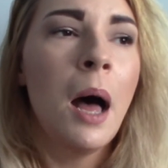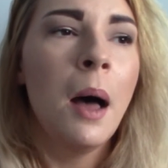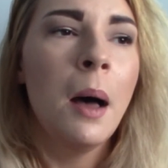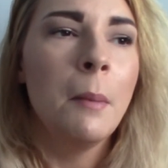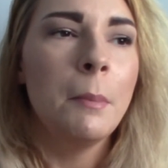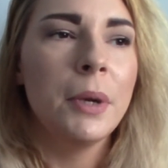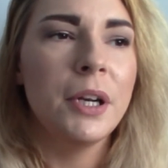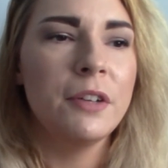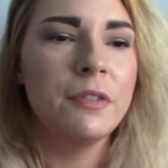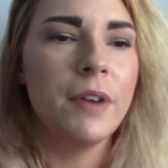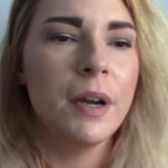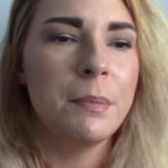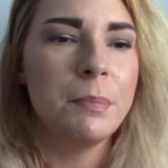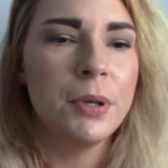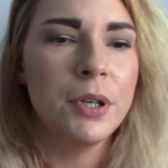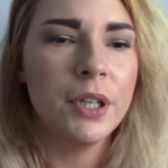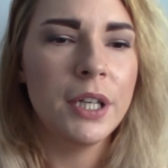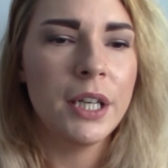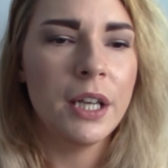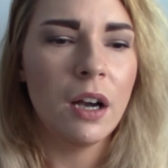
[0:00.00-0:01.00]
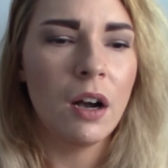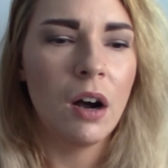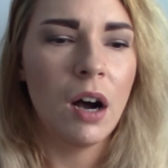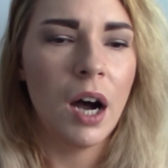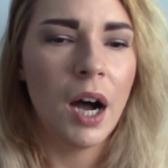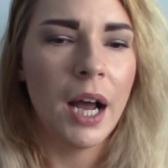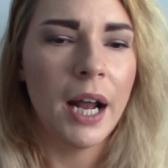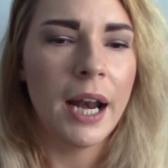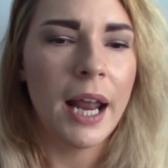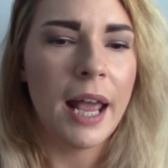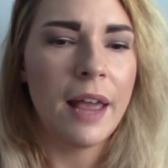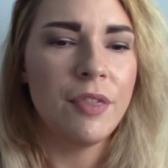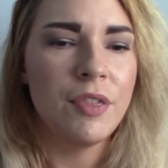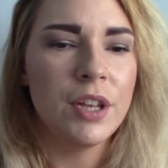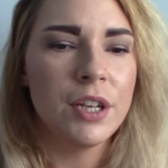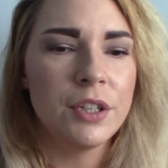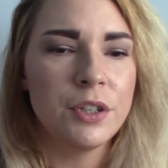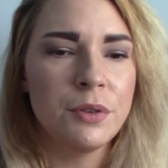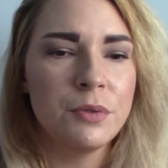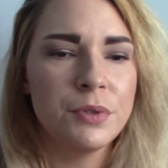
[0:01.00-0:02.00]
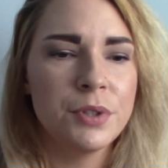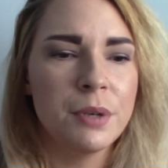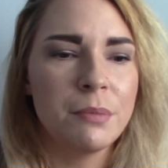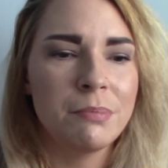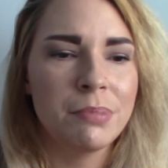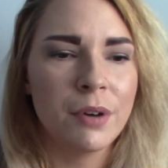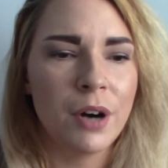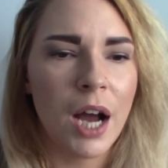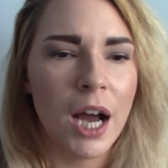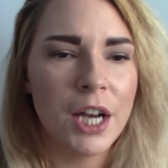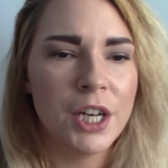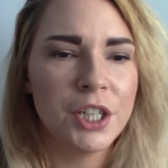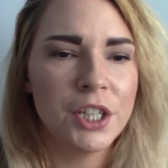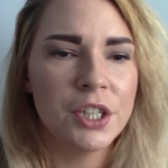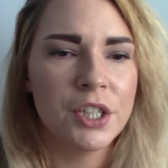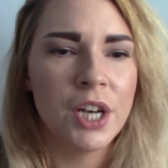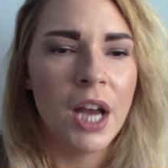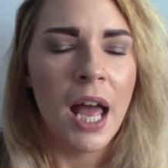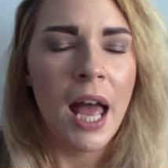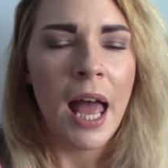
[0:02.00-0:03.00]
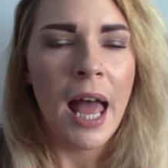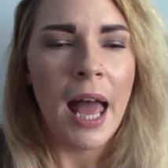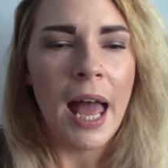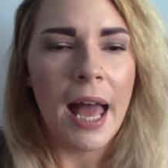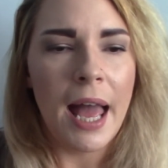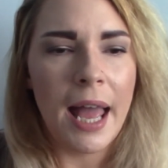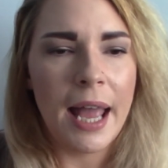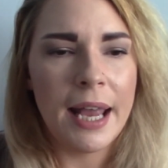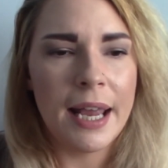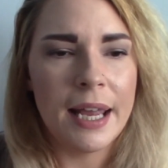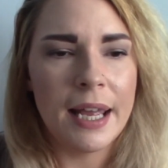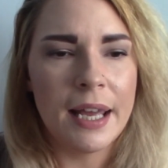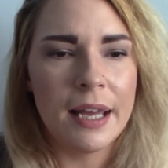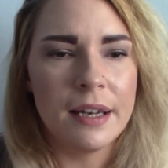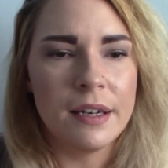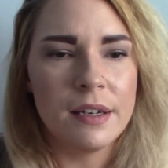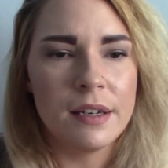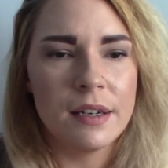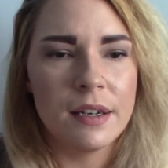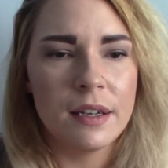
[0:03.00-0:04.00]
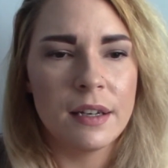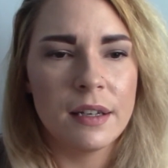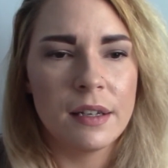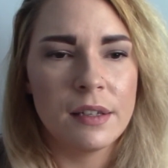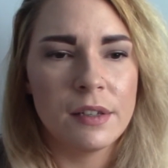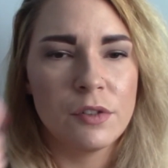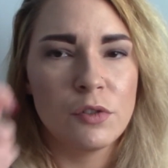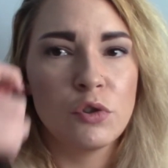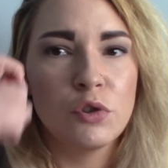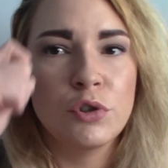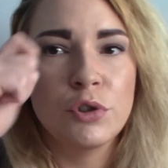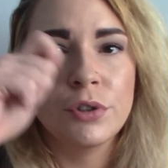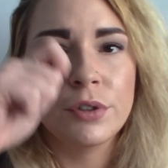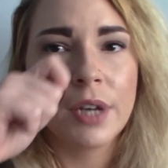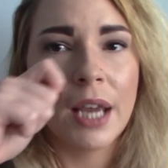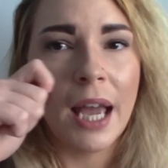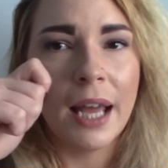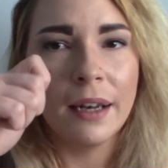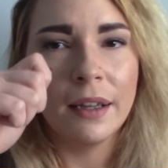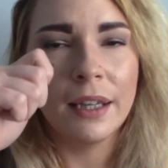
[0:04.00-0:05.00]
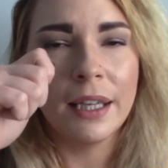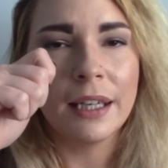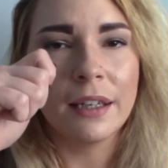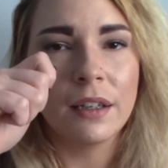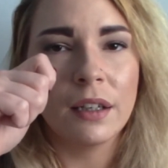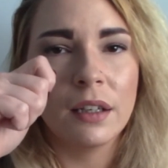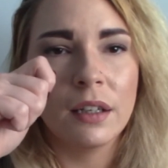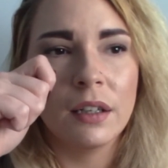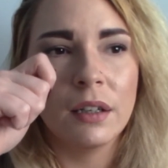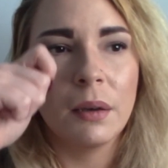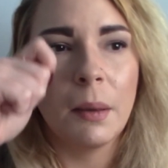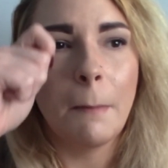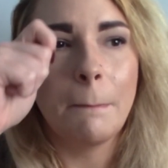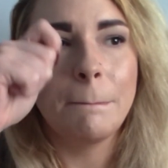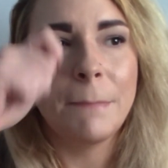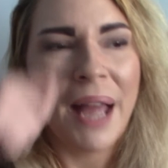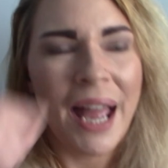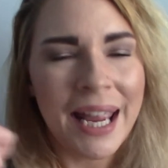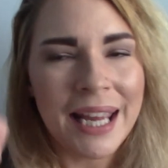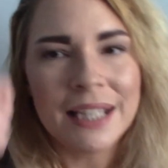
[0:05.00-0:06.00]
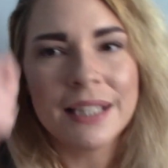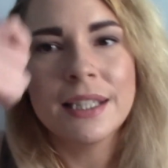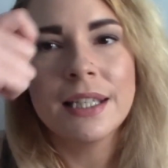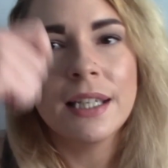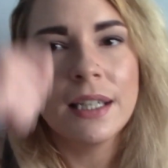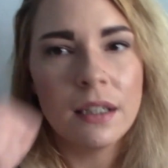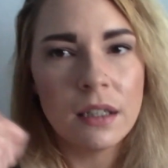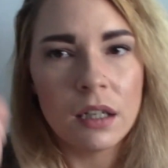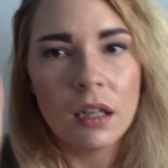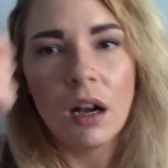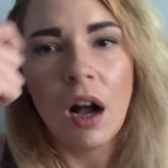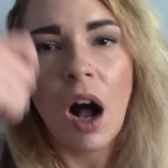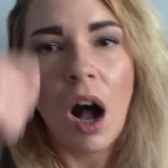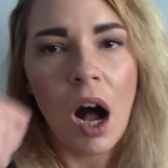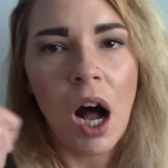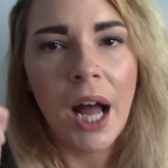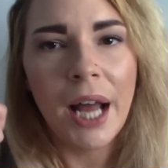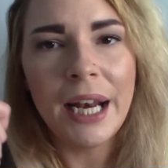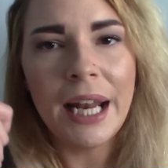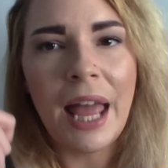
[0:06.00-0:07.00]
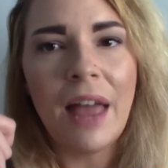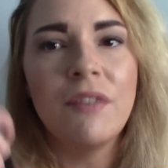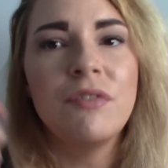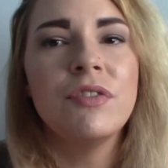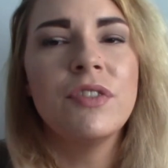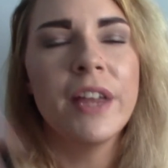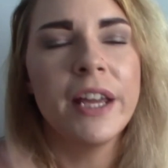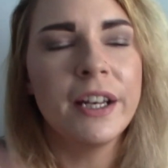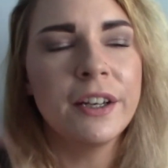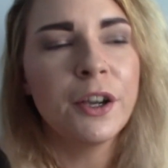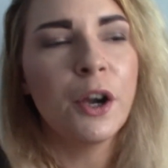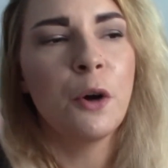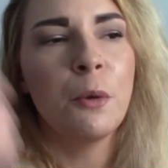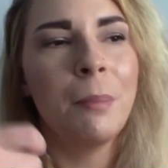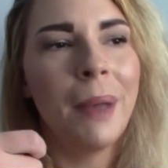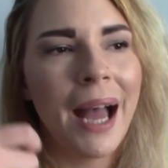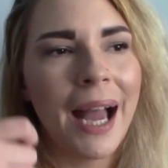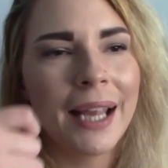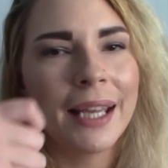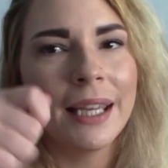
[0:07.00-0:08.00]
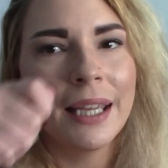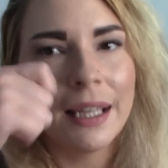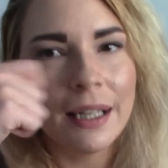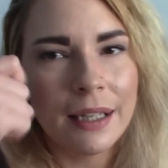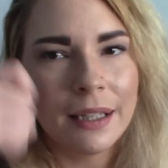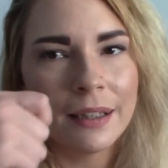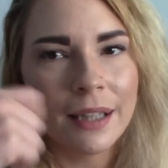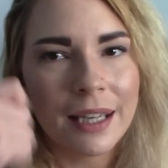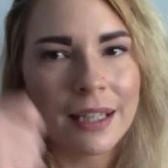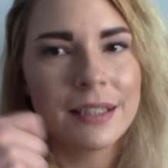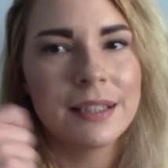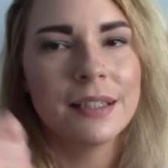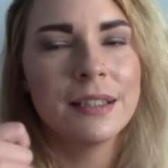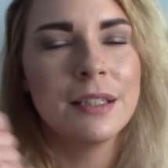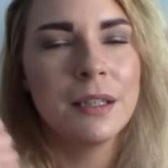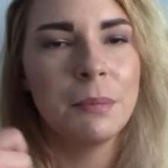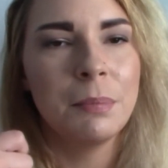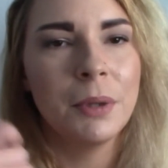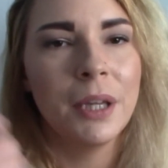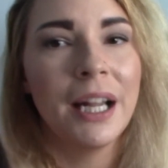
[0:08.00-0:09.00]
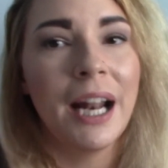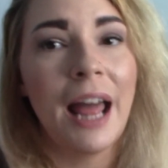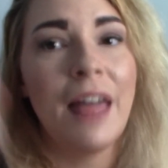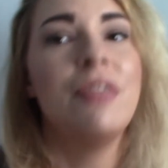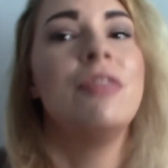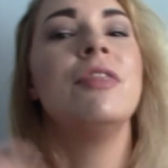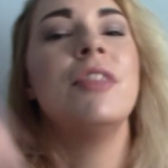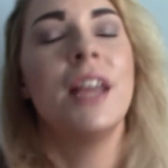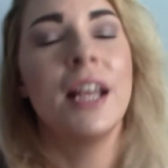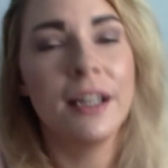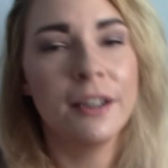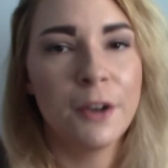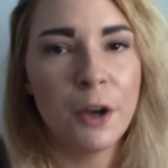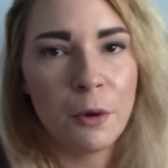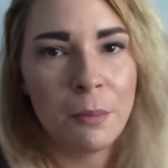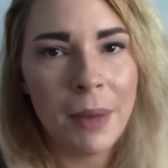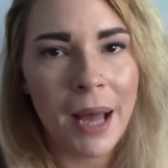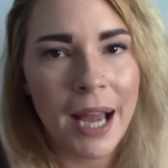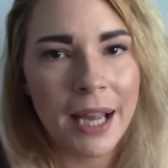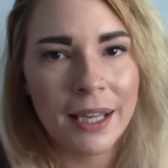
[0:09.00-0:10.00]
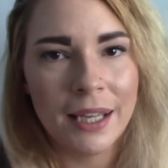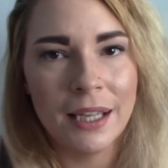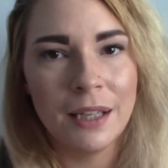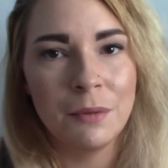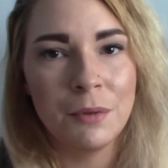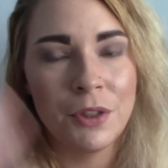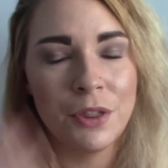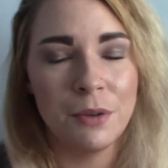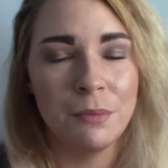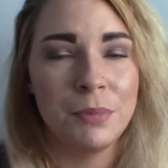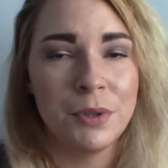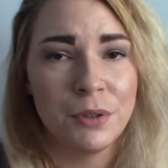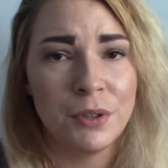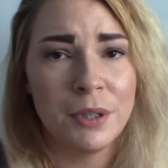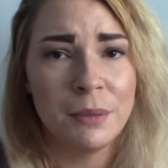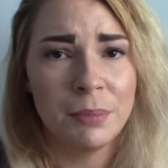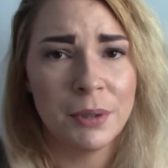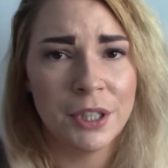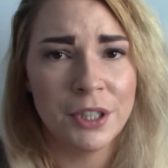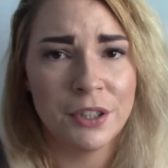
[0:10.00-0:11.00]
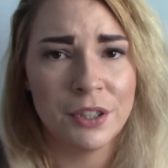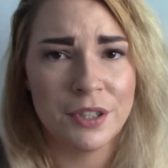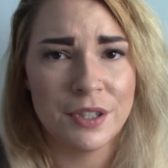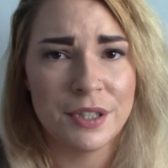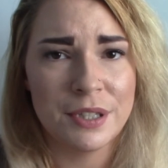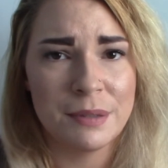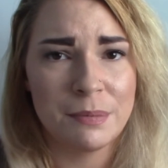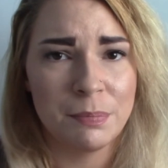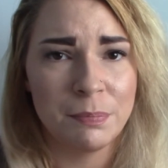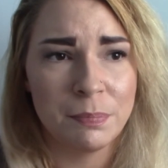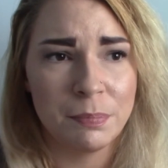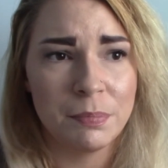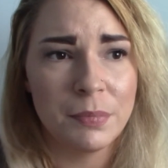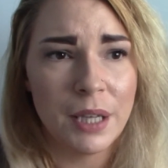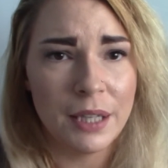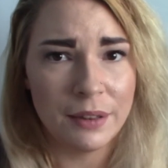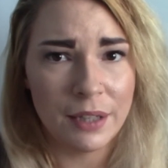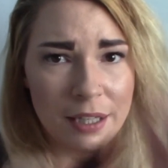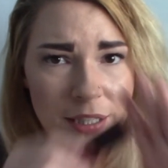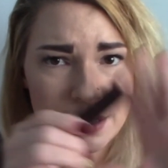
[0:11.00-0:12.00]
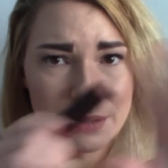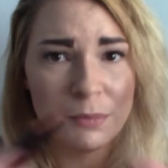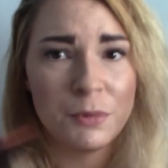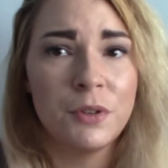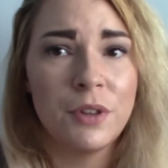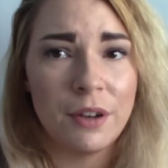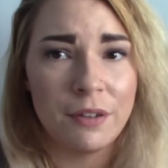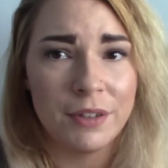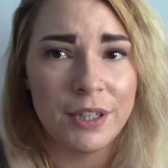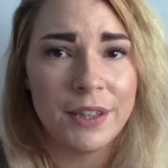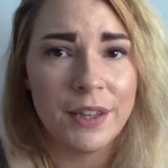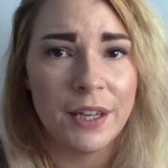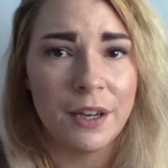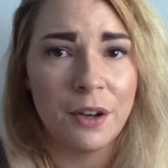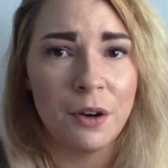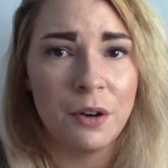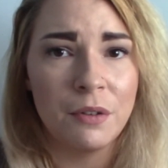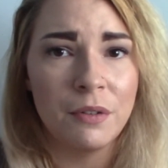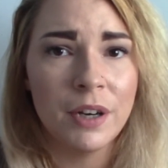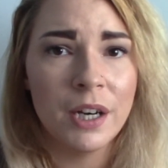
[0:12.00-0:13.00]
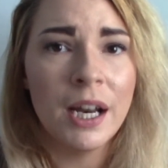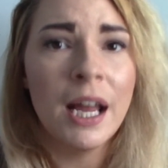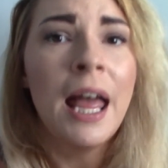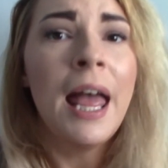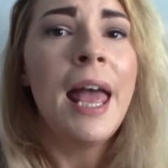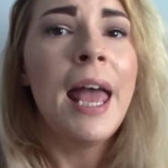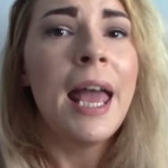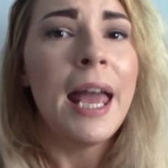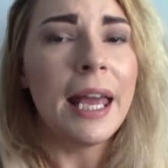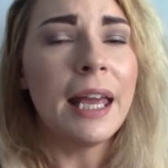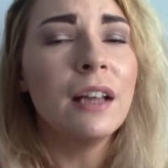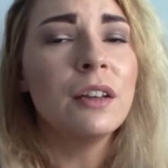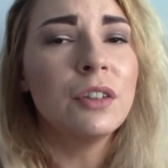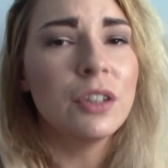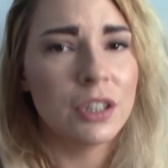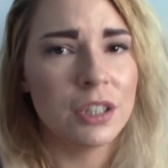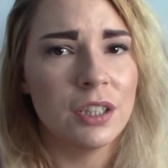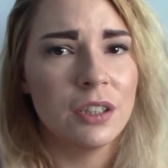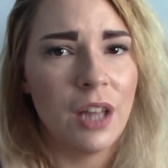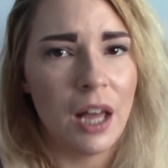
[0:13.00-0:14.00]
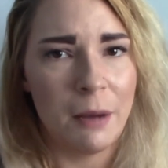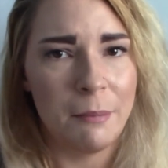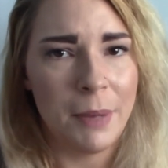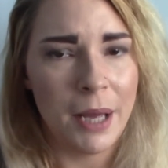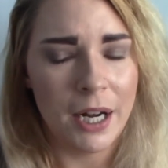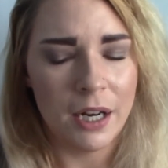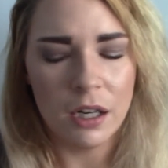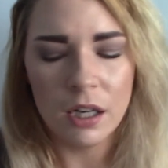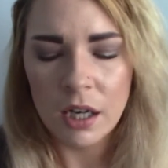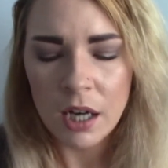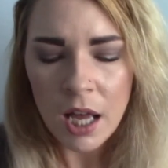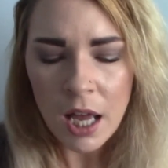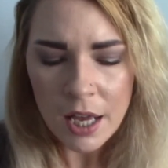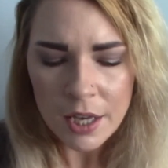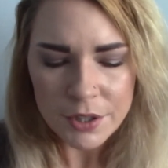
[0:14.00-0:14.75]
But if I put it on and then use a brush and kind of like paint it on, and then go back in and like stipple it, and then go back in with a beauty blender and like smooth everything over, it looks a lot better.